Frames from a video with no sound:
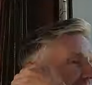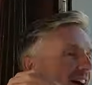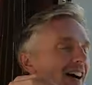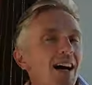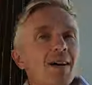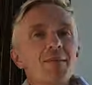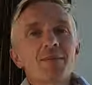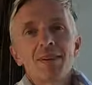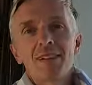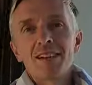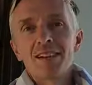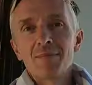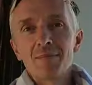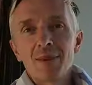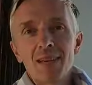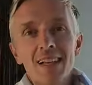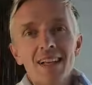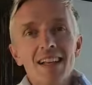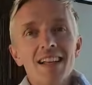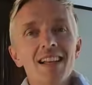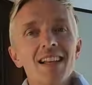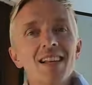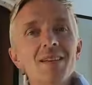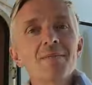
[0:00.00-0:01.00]
I'm going to be
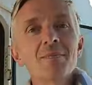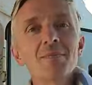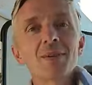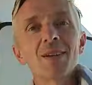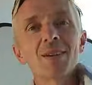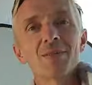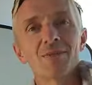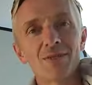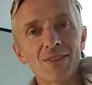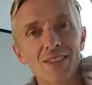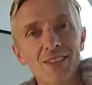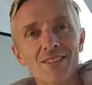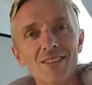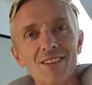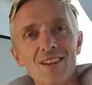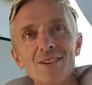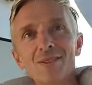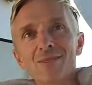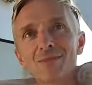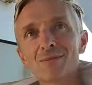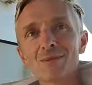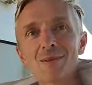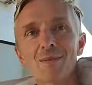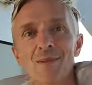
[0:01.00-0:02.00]
an Olympic
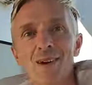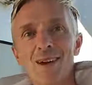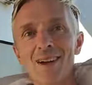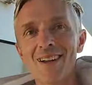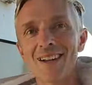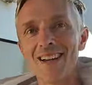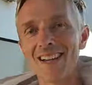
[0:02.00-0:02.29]
freestyle swimmer.